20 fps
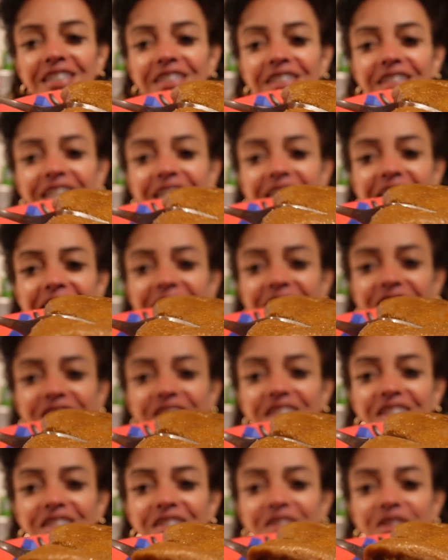Right?
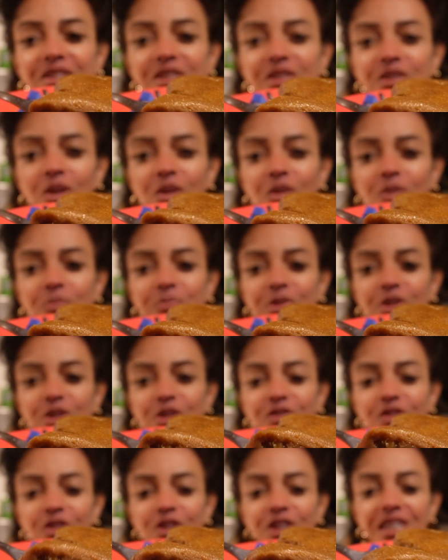She's so
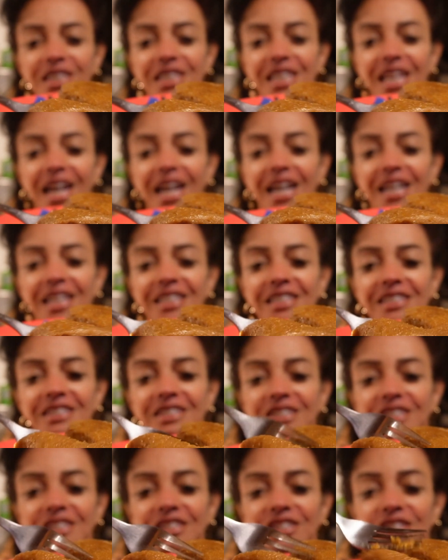beautiful. Look at that.
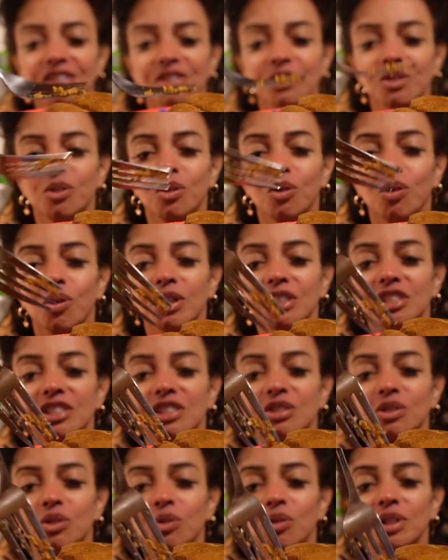She's just a
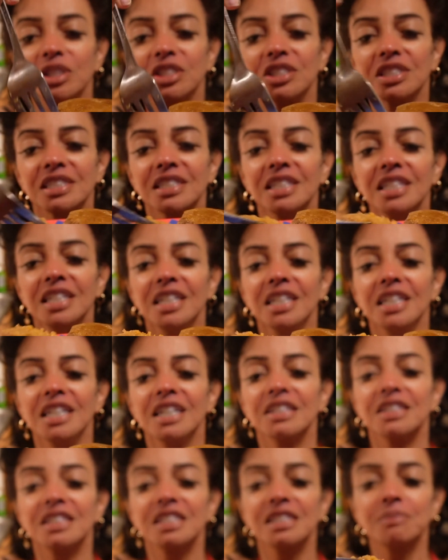gorgeous, gorgeous.
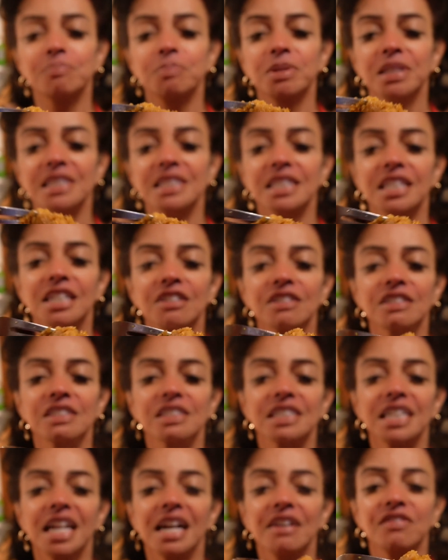This piece here
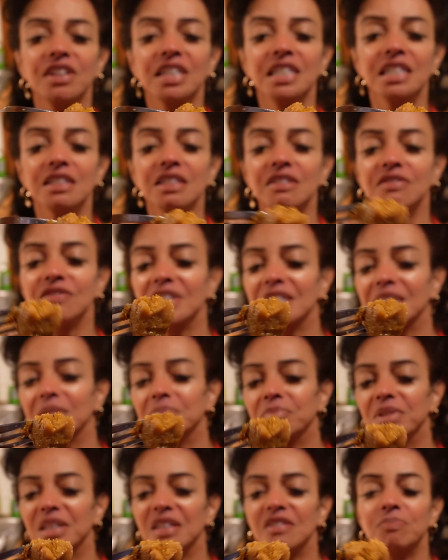doesn't have any of the vegan
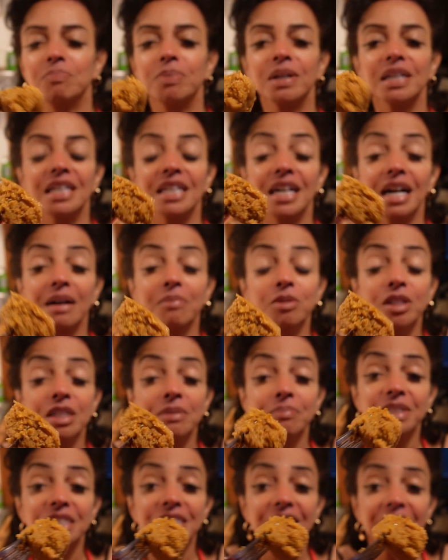beef, but I'm going to
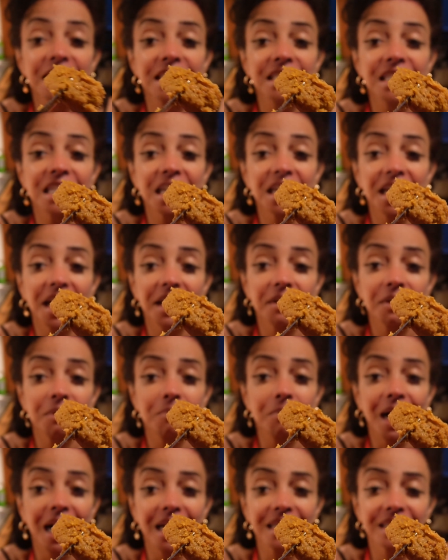be tasting a lot of the
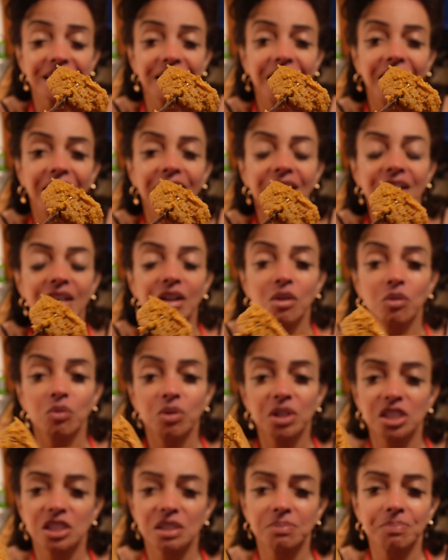masa,
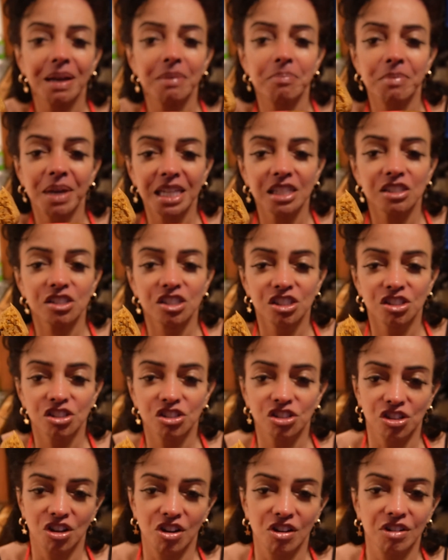which is my main
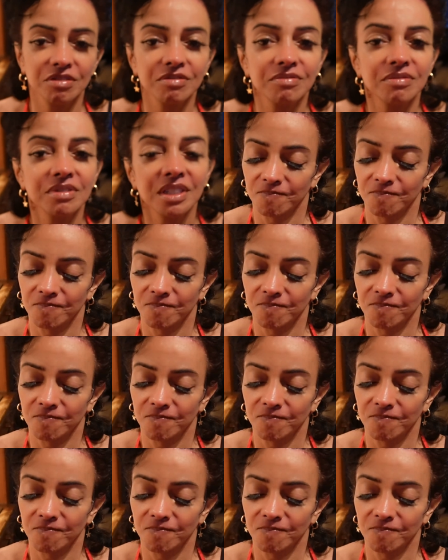concern.